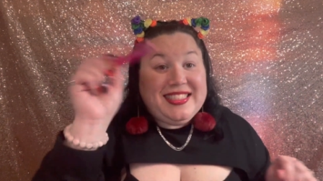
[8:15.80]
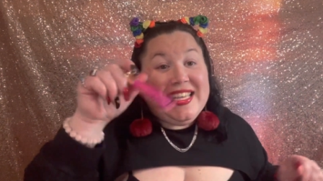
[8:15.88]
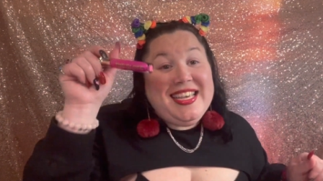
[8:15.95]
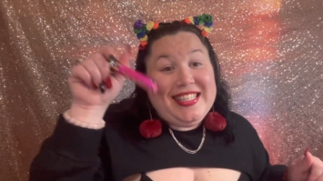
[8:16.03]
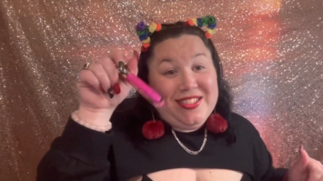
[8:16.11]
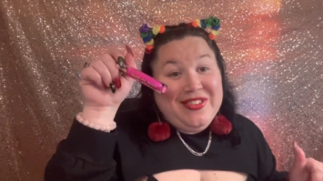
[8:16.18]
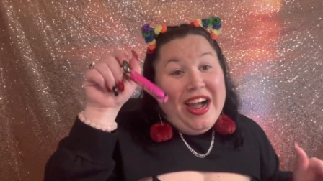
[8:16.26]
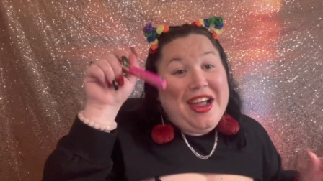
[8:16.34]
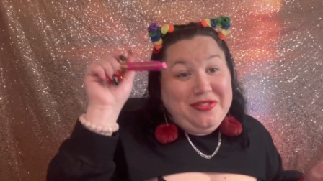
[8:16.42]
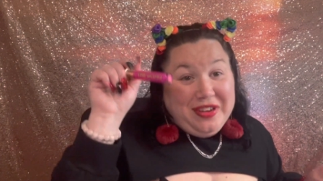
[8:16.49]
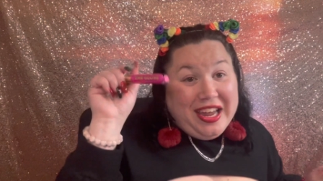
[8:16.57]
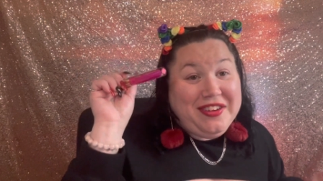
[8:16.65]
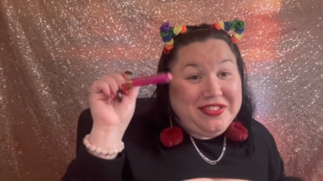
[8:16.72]
is my
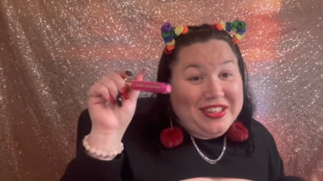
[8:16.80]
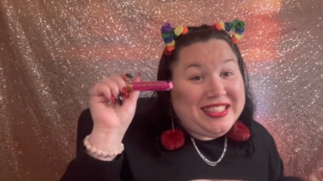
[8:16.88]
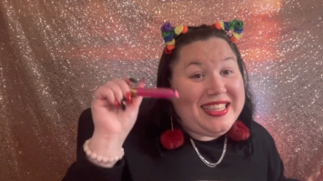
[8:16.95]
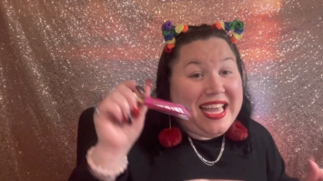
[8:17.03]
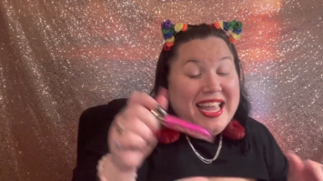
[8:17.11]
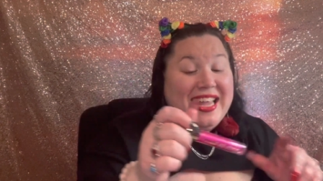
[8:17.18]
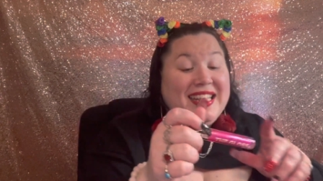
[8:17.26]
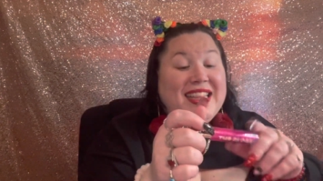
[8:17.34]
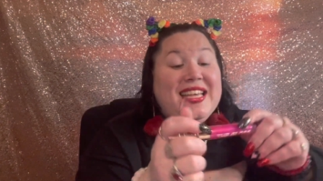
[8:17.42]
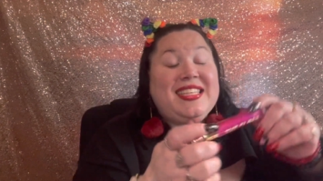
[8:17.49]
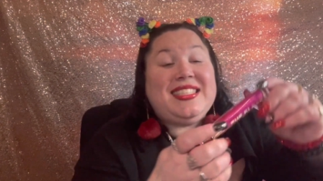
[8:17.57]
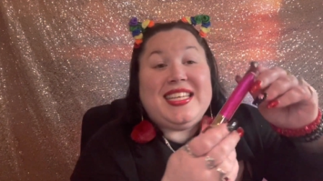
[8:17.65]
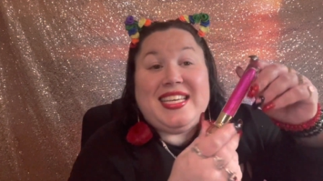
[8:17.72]
favorite thing.
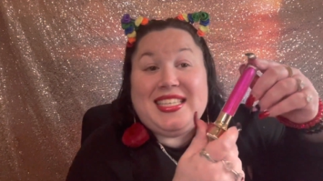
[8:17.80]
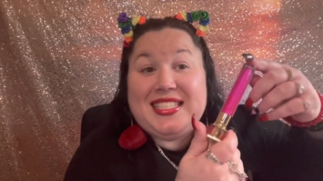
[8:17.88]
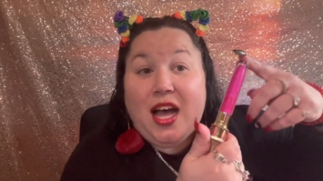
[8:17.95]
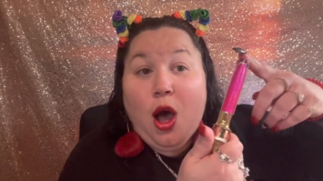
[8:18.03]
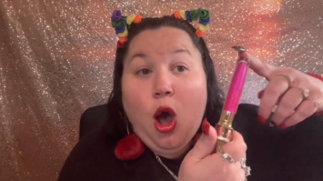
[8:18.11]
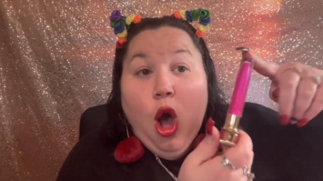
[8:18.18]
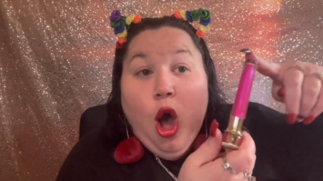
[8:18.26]
This is a